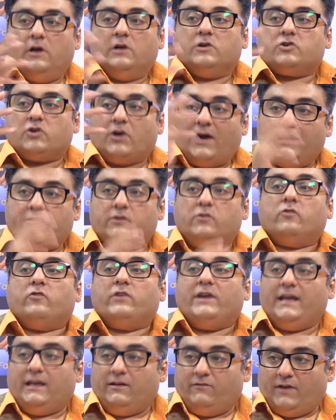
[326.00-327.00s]
trying to
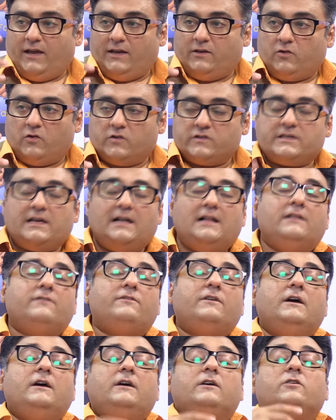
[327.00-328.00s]
reinvent yourself.
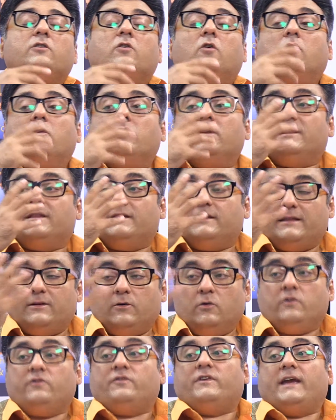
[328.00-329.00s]
Don't
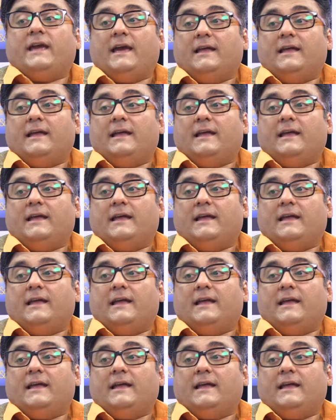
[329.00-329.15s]
forget,